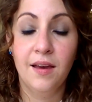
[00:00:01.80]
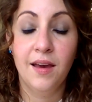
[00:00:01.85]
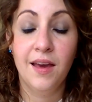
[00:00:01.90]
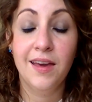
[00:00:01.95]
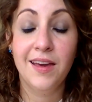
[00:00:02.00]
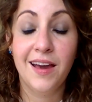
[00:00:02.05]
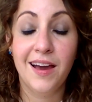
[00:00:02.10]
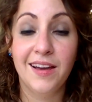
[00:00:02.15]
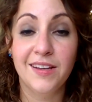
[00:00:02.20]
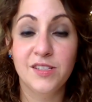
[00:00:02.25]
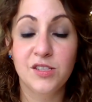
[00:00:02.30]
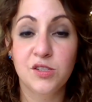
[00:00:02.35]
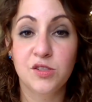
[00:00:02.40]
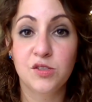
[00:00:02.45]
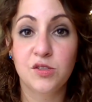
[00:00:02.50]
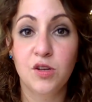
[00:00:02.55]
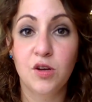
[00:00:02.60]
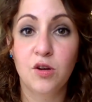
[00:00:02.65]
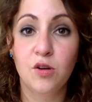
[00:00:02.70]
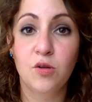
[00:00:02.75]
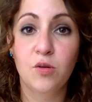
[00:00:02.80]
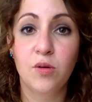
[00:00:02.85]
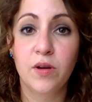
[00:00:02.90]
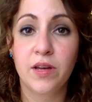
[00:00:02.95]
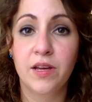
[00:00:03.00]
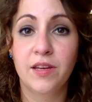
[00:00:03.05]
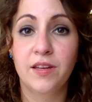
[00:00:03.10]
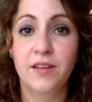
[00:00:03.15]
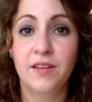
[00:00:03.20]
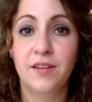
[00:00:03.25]
Hey guys, so
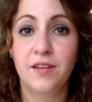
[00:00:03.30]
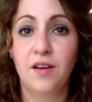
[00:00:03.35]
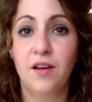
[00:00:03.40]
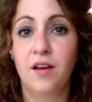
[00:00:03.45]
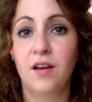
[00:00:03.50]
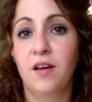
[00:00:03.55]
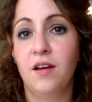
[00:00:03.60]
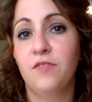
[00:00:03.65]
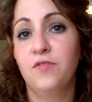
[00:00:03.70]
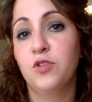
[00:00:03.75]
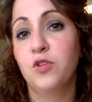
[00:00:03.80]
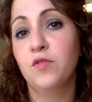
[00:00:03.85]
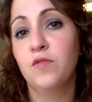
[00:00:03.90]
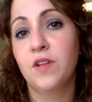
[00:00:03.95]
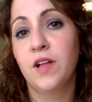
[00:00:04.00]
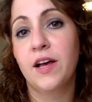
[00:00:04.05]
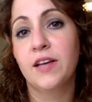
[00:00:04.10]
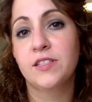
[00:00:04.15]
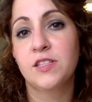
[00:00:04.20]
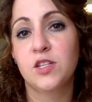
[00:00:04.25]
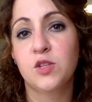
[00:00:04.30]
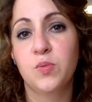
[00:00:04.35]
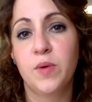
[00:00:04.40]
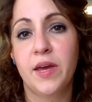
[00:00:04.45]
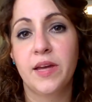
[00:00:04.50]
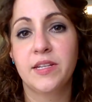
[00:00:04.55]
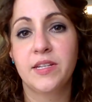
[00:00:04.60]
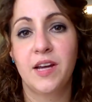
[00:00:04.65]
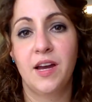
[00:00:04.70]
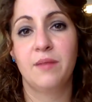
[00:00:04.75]
in a few classes we
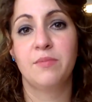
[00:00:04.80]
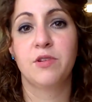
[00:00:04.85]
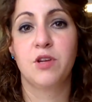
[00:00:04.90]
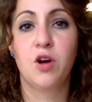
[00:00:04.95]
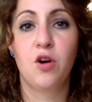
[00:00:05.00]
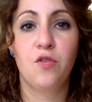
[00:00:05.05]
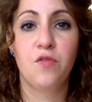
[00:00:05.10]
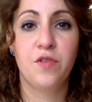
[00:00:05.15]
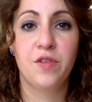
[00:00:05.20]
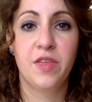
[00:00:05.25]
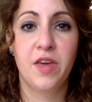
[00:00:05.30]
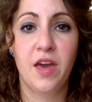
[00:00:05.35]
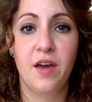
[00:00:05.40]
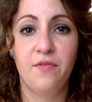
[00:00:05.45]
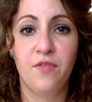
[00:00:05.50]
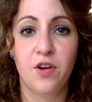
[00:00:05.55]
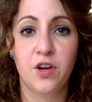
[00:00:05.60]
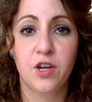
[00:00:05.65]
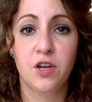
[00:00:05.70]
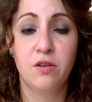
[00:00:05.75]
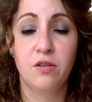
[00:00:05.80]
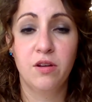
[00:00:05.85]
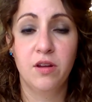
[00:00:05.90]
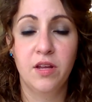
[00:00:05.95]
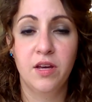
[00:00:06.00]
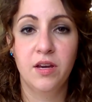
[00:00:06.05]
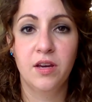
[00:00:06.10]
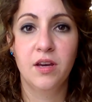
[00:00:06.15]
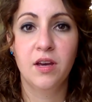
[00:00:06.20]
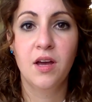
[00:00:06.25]
had time to go over the FRQ
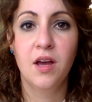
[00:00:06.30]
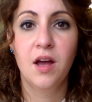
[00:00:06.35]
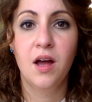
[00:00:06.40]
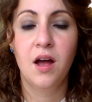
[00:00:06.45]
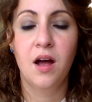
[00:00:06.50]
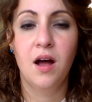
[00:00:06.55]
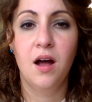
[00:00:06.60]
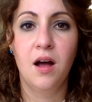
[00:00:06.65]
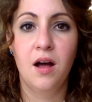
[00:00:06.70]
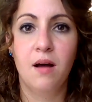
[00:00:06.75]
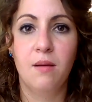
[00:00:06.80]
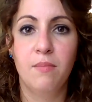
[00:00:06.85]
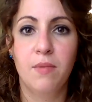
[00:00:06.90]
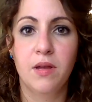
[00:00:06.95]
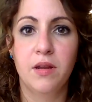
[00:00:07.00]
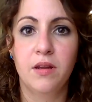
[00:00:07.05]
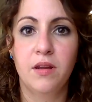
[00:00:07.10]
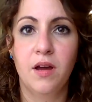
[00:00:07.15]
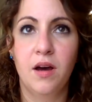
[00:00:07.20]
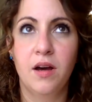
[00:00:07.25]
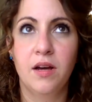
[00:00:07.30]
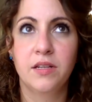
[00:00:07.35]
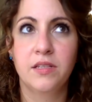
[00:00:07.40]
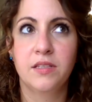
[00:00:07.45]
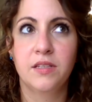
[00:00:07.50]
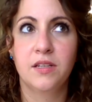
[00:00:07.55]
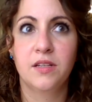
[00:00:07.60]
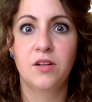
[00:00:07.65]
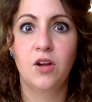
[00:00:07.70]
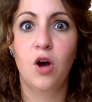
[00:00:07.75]
today.
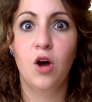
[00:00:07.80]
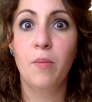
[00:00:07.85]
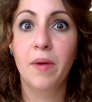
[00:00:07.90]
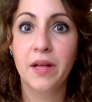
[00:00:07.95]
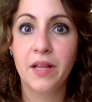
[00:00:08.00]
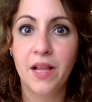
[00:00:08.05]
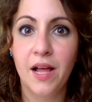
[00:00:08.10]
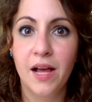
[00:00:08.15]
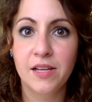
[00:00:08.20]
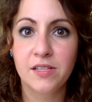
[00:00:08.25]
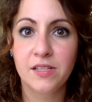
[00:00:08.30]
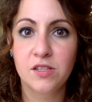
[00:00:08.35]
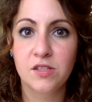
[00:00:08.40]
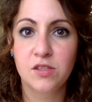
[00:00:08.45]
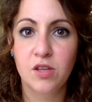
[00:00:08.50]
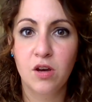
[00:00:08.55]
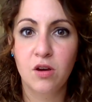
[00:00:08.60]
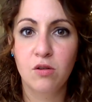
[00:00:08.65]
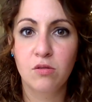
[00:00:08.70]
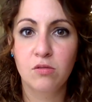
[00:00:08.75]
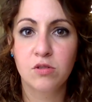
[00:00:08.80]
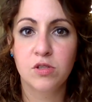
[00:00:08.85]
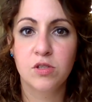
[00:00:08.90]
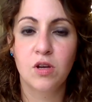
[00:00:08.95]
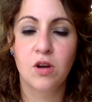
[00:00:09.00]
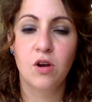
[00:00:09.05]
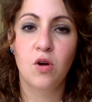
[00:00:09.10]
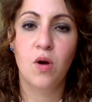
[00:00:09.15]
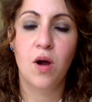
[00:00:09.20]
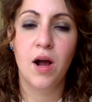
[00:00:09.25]
Not in all my classes though,
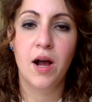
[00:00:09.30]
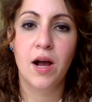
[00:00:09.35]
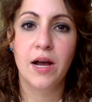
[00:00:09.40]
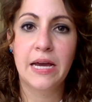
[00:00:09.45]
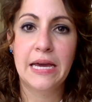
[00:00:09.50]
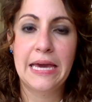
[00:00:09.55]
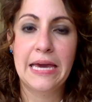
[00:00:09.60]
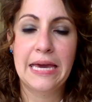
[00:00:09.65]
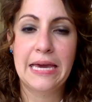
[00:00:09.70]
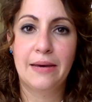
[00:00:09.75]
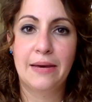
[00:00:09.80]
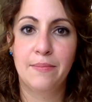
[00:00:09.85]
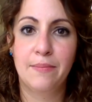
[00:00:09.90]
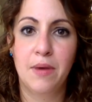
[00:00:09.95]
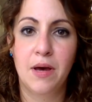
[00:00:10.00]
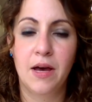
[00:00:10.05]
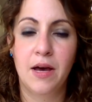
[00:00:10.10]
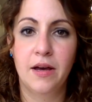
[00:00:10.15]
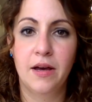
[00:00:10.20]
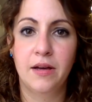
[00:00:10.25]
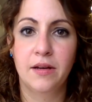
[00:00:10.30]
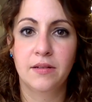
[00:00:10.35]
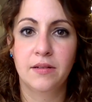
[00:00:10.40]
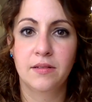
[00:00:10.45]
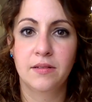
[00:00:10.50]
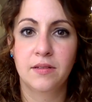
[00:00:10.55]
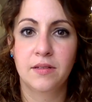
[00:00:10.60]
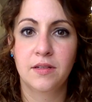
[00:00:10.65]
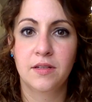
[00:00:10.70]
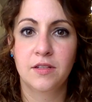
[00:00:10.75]
so I am
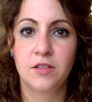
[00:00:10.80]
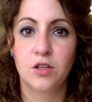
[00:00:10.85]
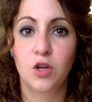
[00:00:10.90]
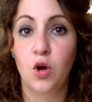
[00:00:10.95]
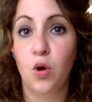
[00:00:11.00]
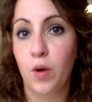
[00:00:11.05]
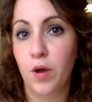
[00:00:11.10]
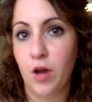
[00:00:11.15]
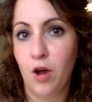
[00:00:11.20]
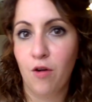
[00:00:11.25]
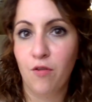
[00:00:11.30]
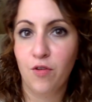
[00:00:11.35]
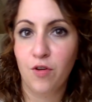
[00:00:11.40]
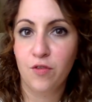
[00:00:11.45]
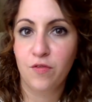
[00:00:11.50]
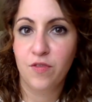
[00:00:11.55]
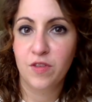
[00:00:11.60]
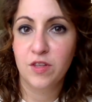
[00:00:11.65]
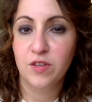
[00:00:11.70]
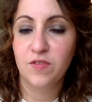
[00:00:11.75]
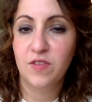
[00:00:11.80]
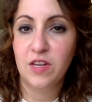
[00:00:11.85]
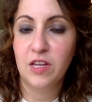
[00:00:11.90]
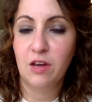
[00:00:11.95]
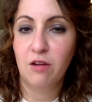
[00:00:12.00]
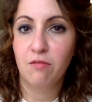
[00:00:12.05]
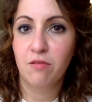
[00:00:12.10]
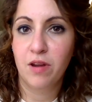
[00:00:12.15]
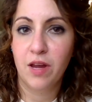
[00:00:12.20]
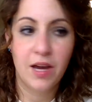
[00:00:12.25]
going over this
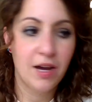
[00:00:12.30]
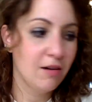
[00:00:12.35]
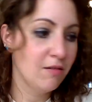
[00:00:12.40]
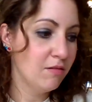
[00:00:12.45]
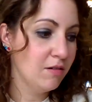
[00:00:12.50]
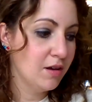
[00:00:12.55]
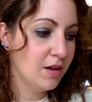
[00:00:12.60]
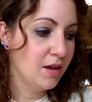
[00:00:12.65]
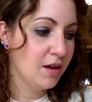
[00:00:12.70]
video now.